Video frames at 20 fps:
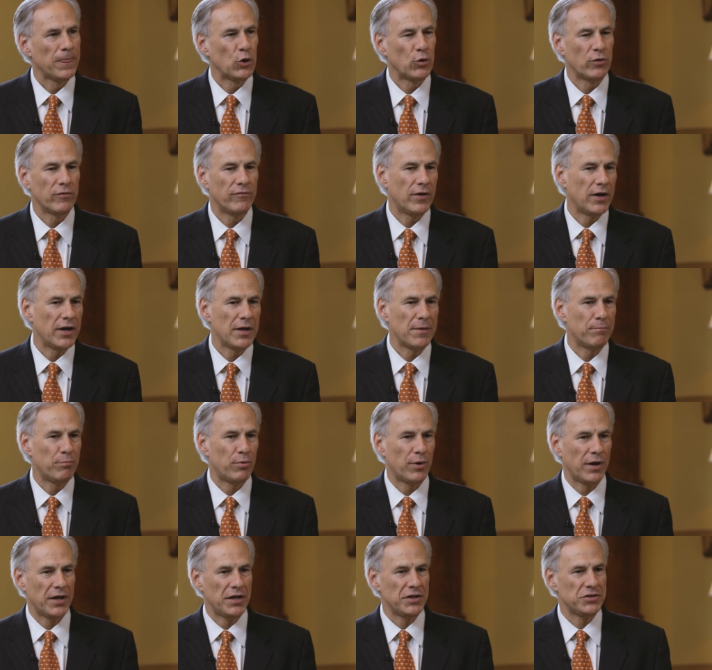who are very
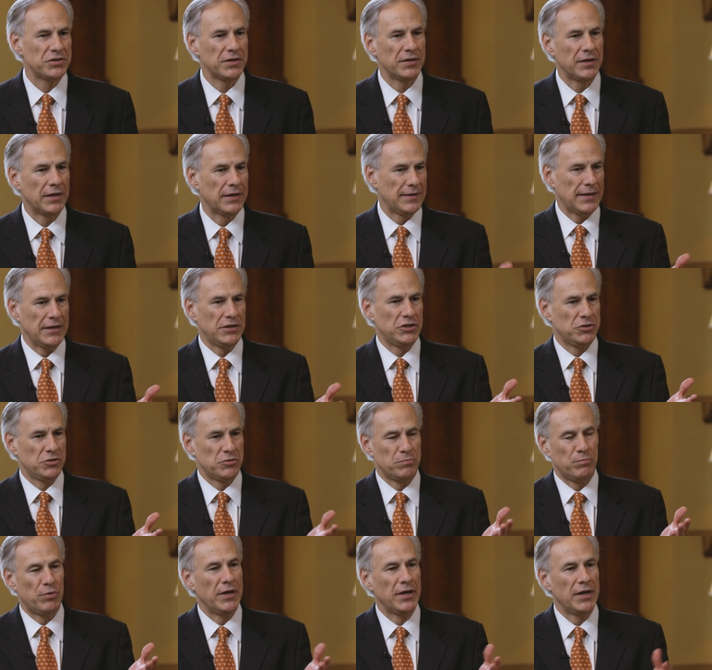impressed, and, and they
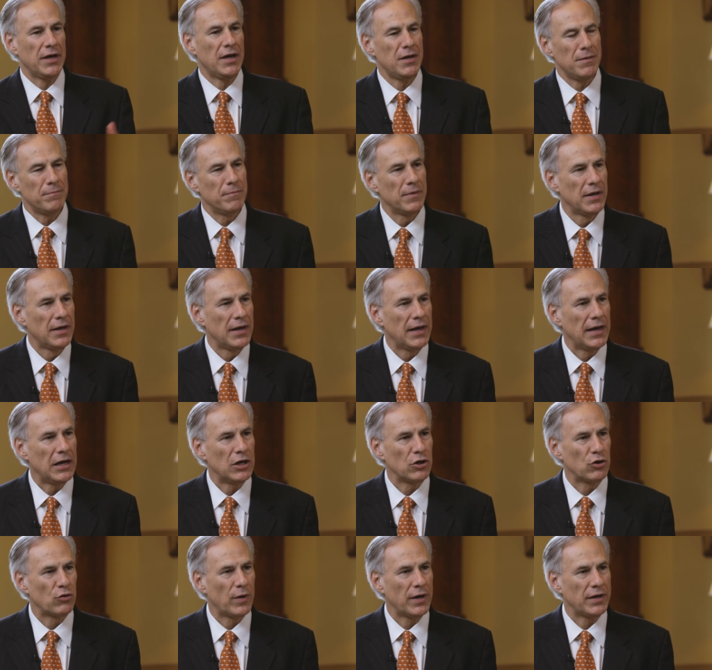bring up
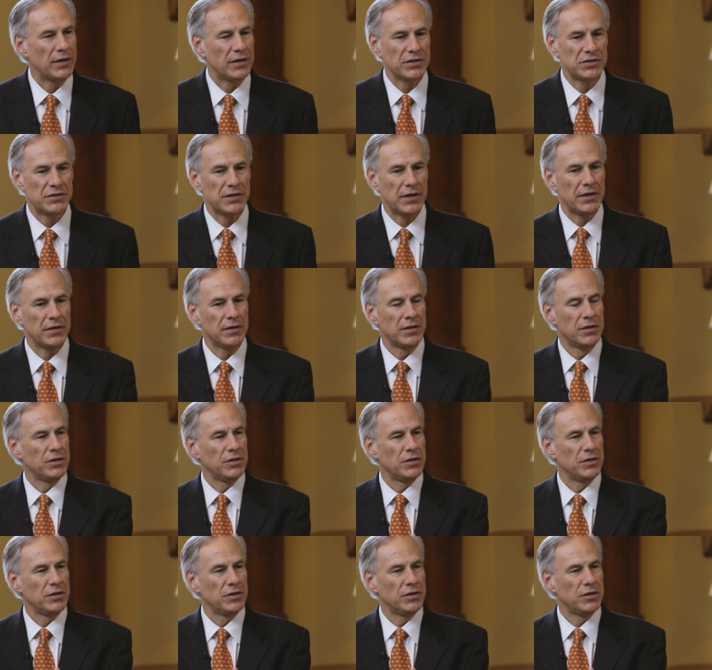how great, let's say,